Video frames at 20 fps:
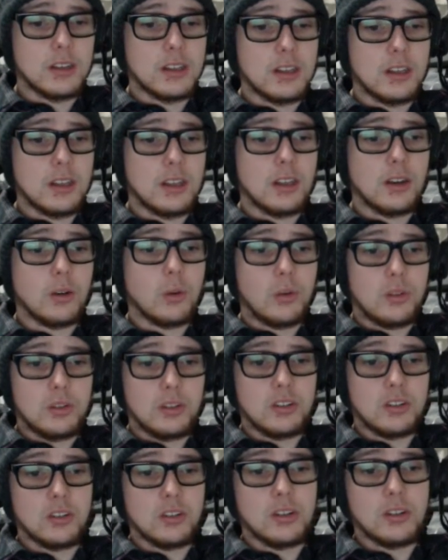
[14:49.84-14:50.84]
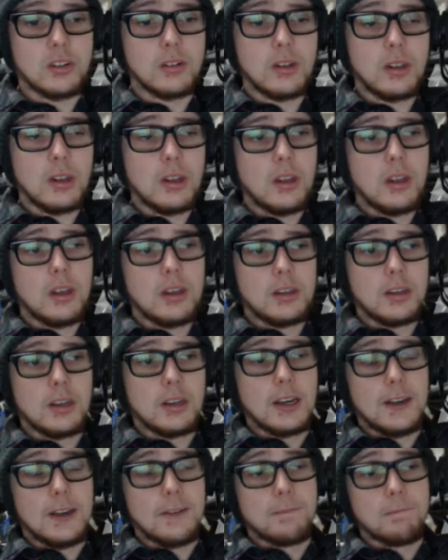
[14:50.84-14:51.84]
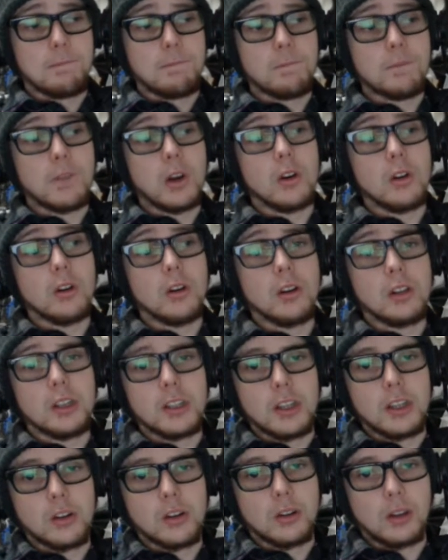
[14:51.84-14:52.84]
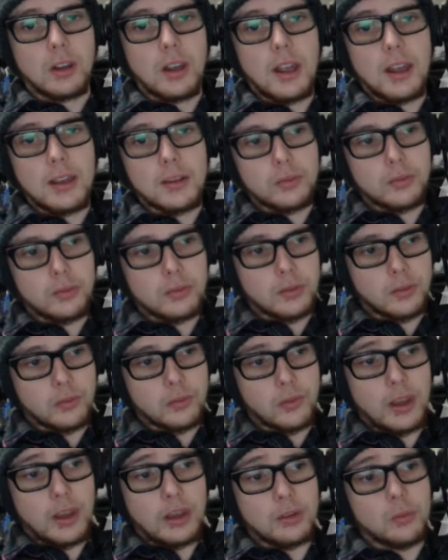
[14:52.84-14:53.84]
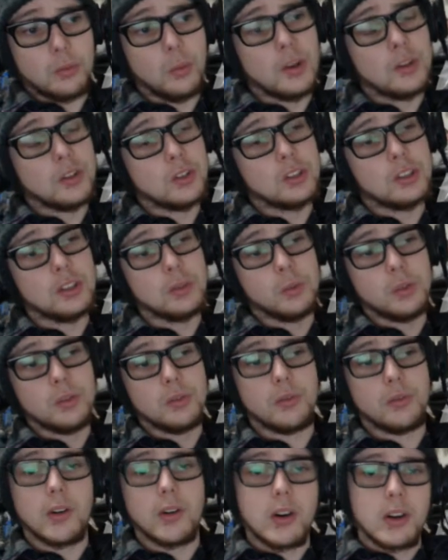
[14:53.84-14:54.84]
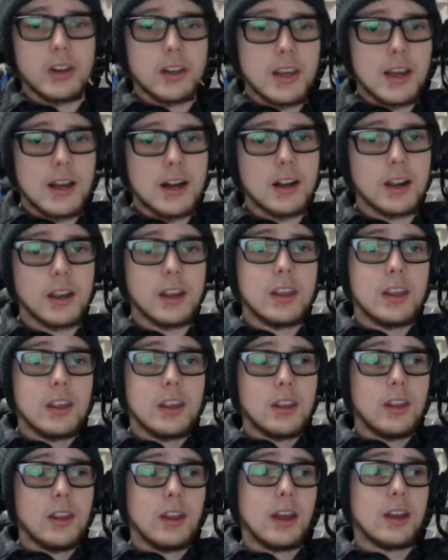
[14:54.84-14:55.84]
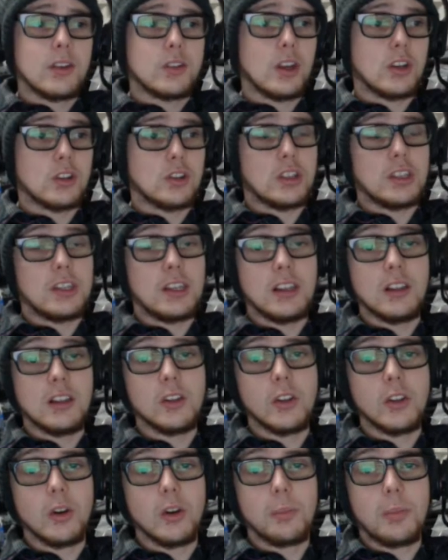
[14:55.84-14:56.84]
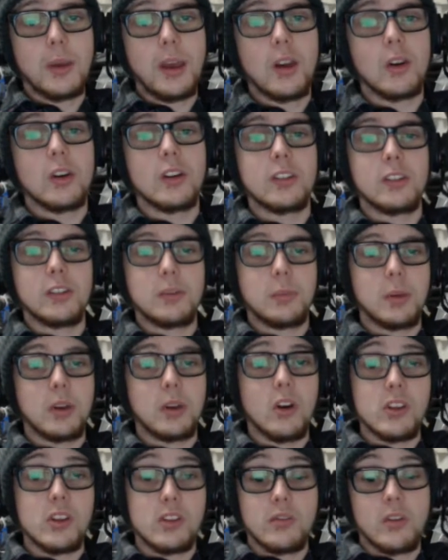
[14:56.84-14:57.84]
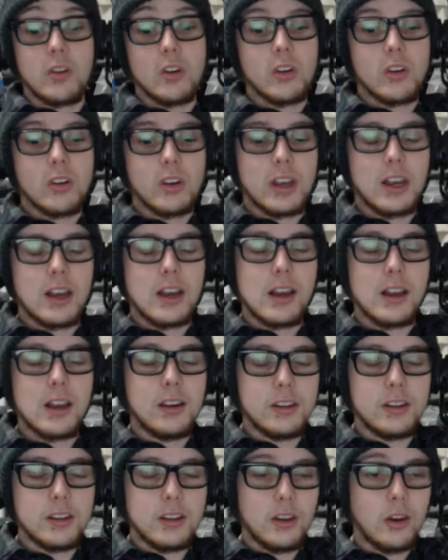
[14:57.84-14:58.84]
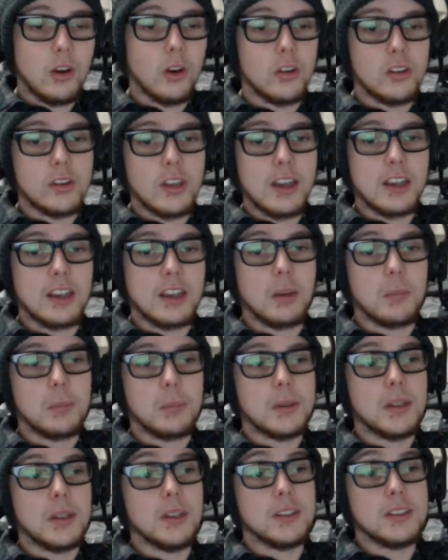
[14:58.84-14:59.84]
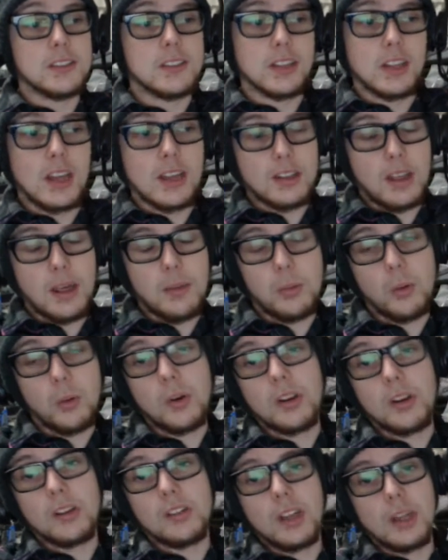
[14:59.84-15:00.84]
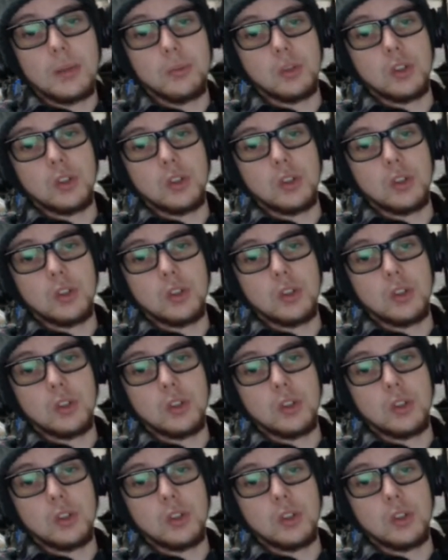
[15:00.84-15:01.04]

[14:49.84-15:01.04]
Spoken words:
Inquisition very early in her life. In fact, when she was very young, she actually killed her parents because of her psychic abilities at that point in time she